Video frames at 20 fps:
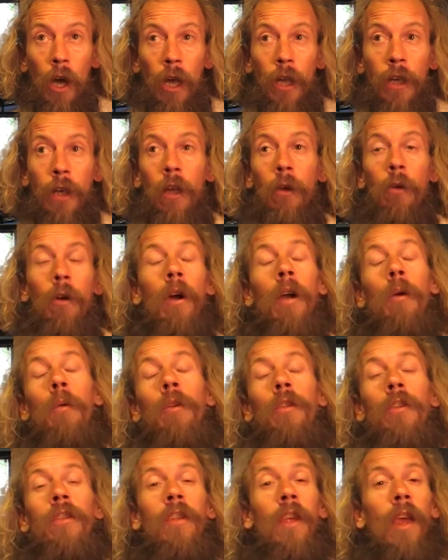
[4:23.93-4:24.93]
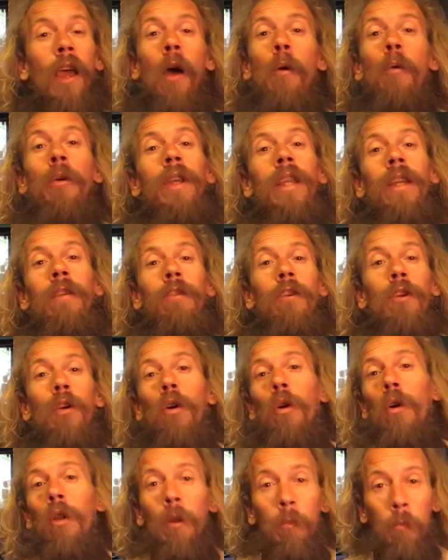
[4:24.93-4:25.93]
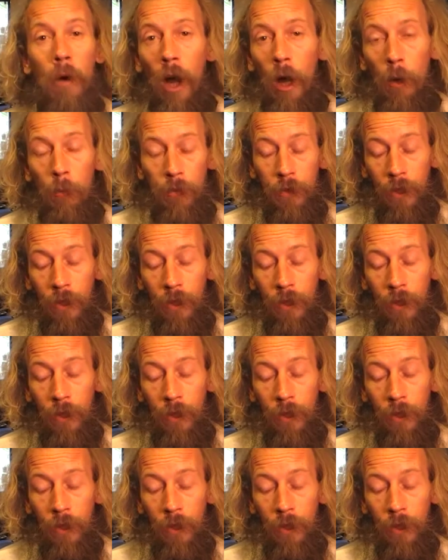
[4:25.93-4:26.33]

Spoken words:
And I wouldn't even call them heart